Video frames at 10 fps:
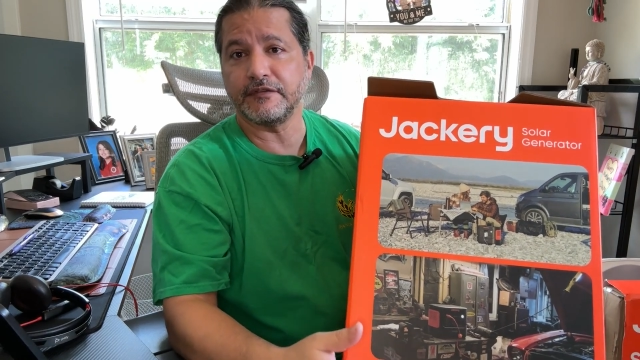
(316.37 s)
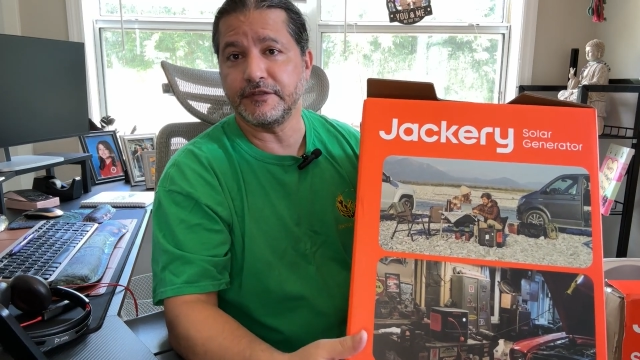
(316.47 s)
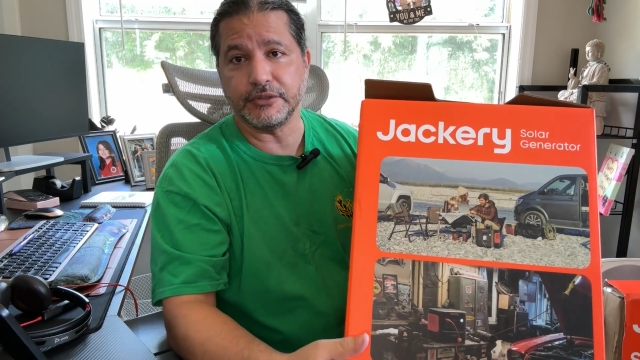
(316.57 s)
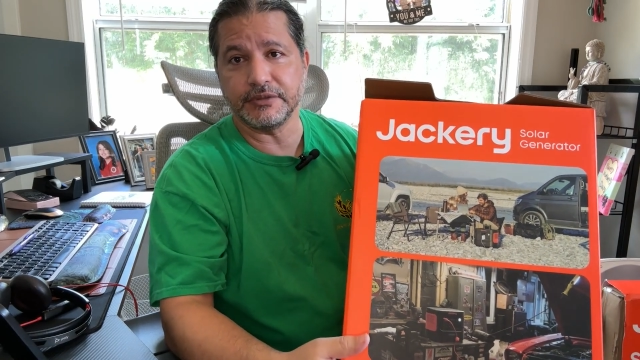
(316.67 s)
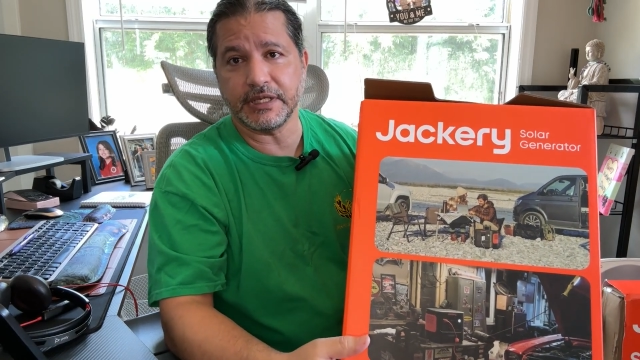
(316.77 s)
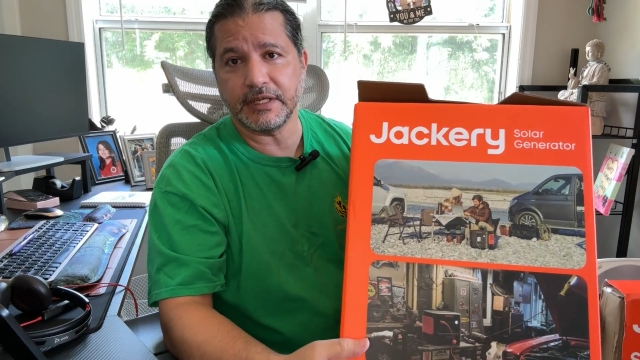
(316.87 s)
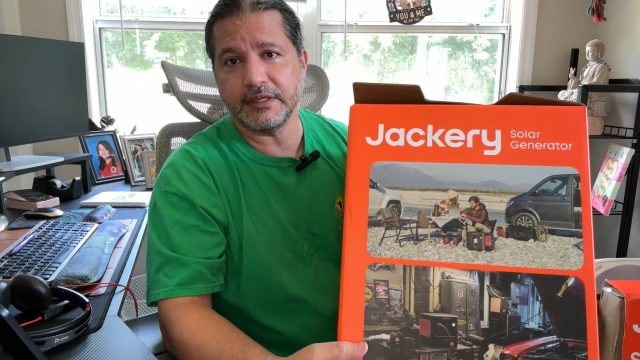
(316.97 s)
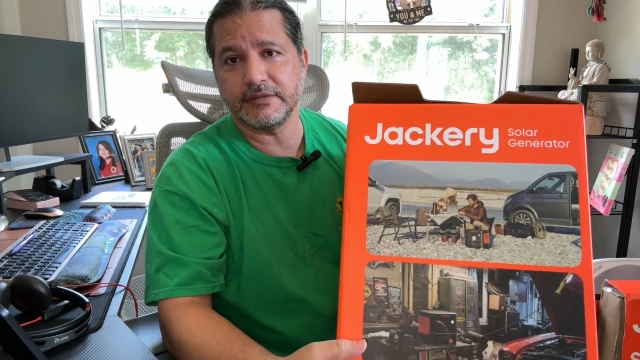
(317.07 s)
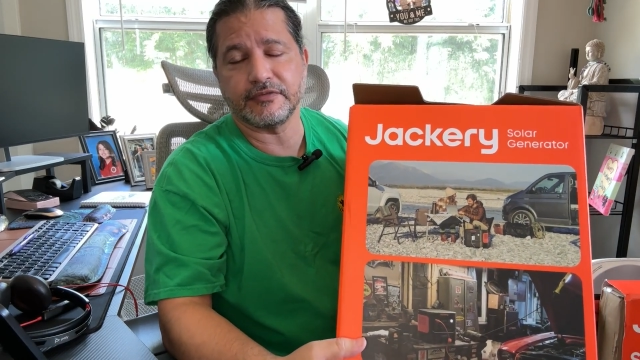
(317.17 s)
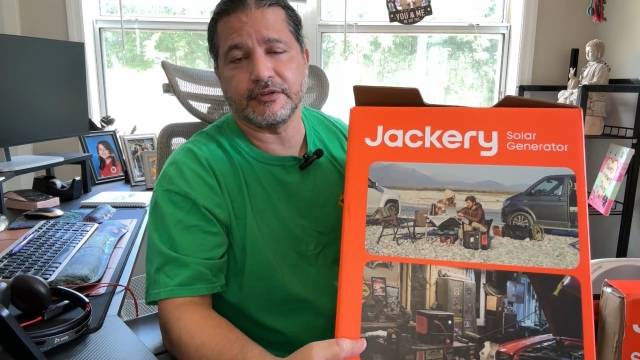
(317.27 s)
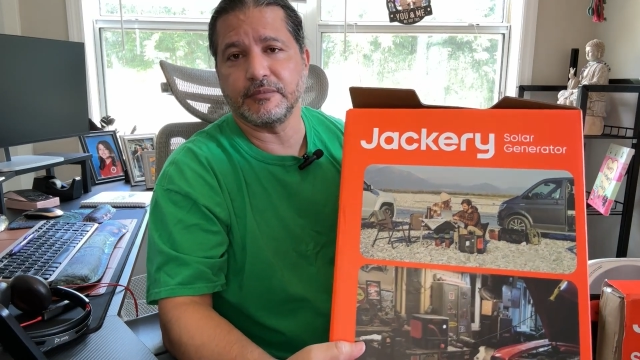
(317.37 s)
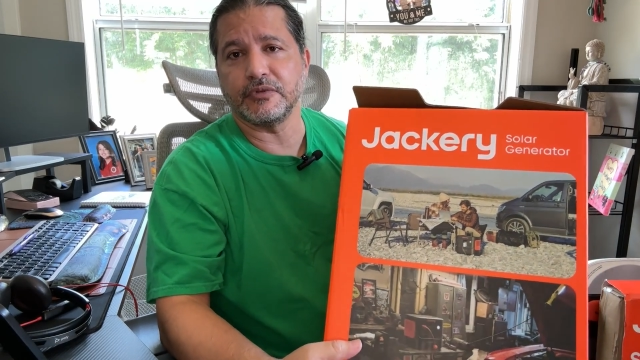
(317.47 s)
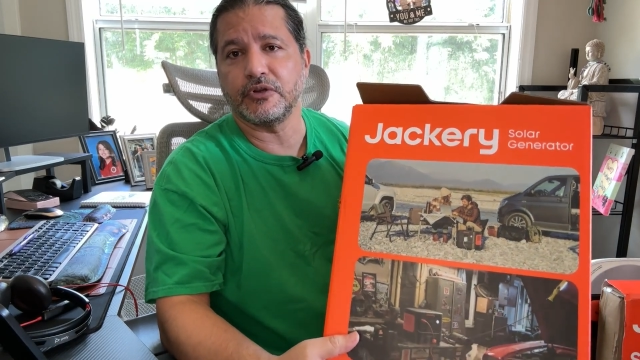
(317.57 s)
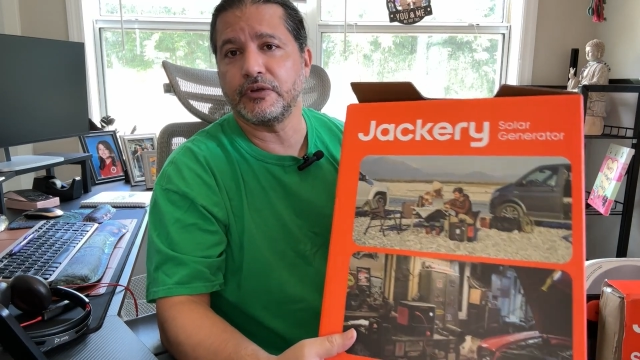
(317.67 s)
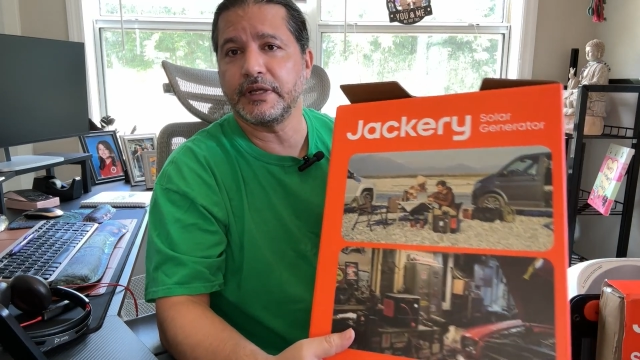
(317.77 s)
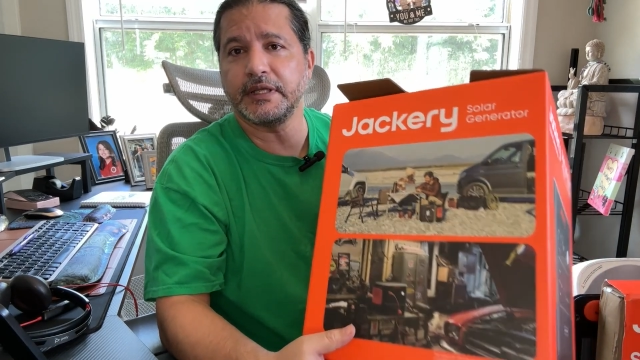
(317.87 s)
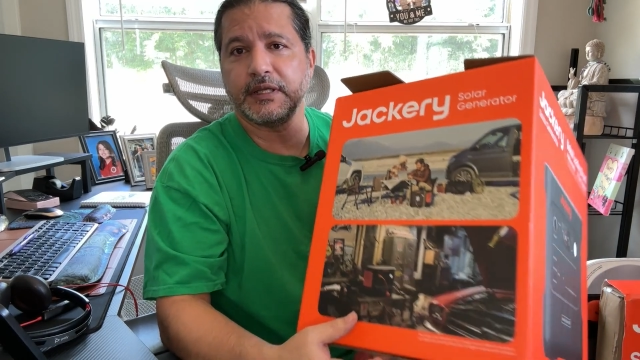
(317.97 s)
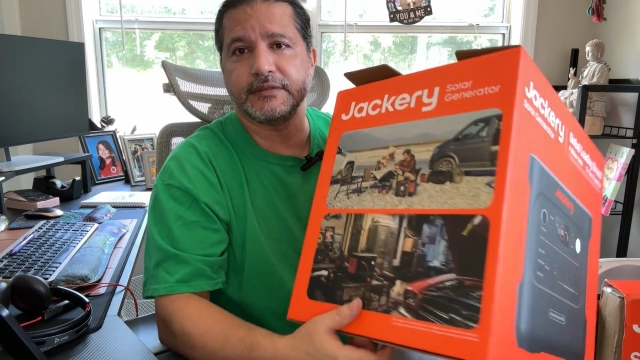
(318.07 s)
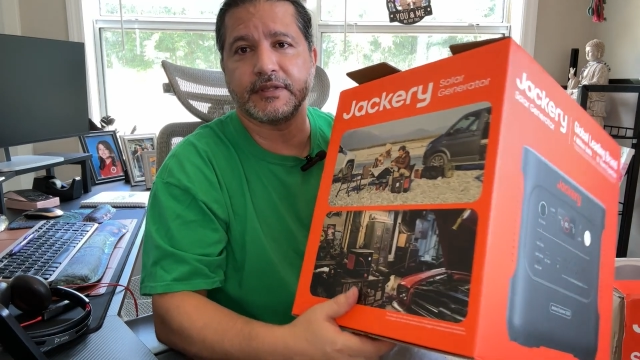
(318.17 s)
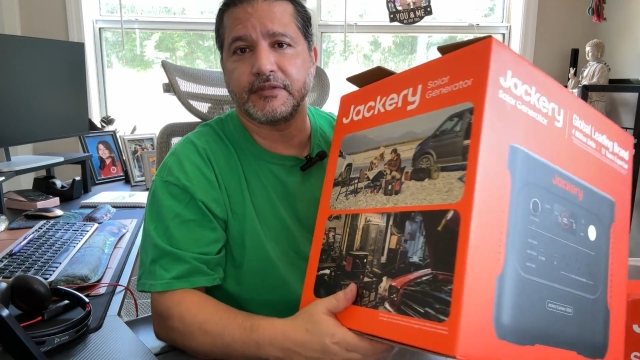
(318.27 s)
a few days from
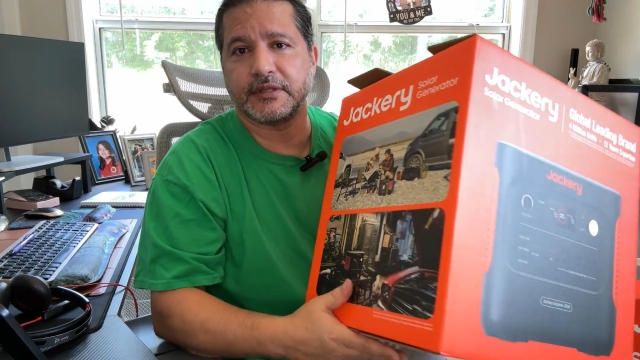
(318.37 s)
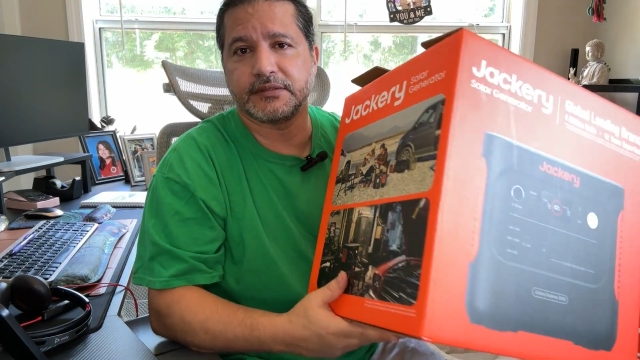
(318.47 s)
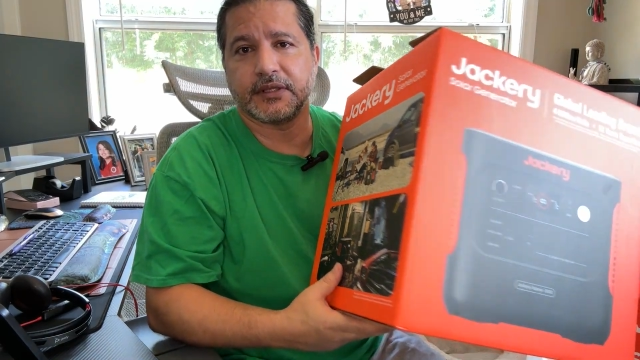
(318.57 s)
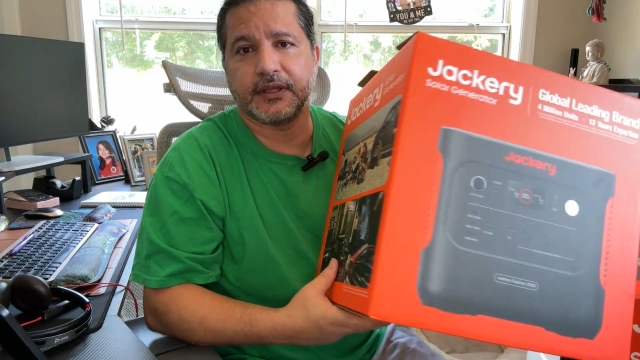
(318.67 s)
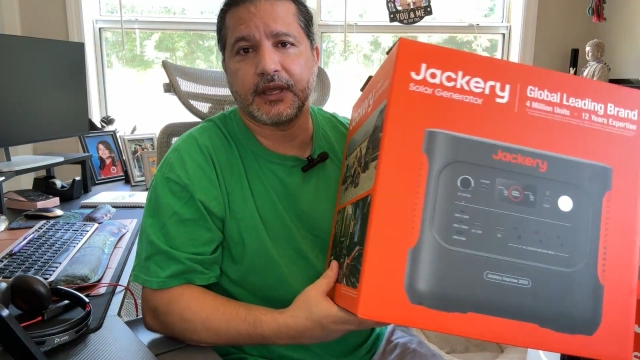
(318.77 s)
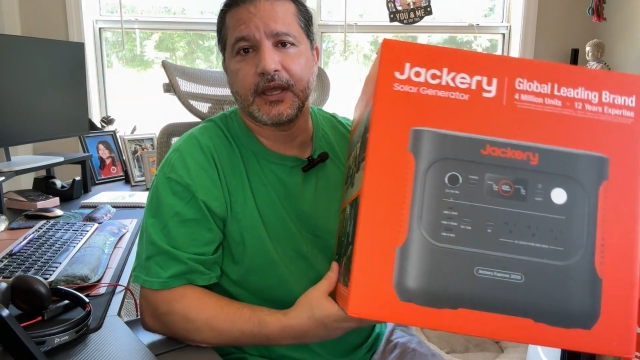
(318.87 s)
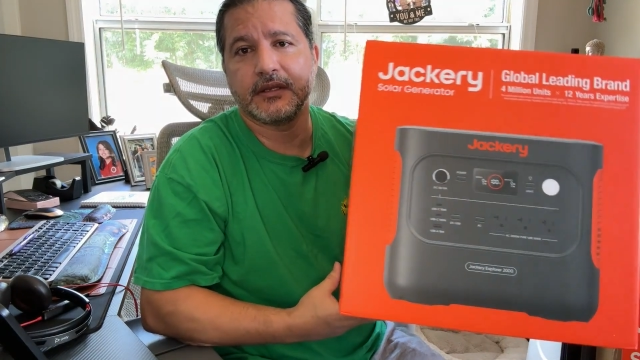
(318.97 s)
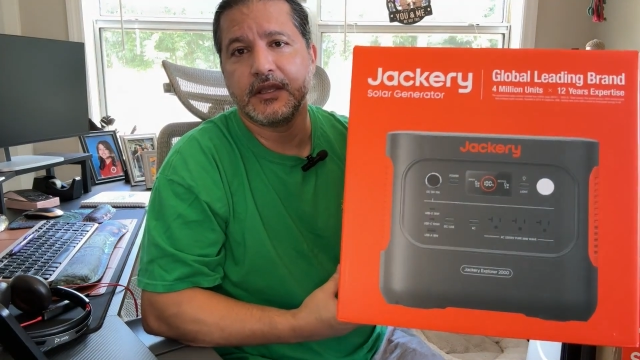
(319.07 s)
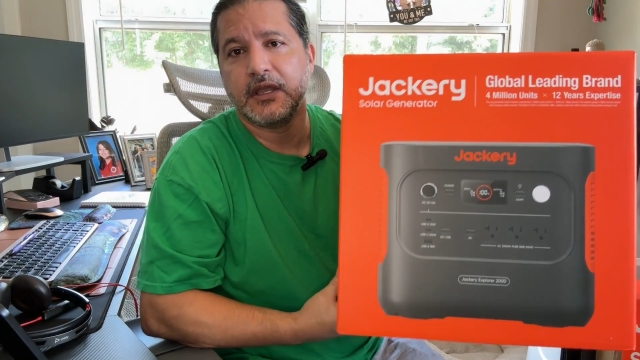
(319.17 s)
hurricanes and things like that.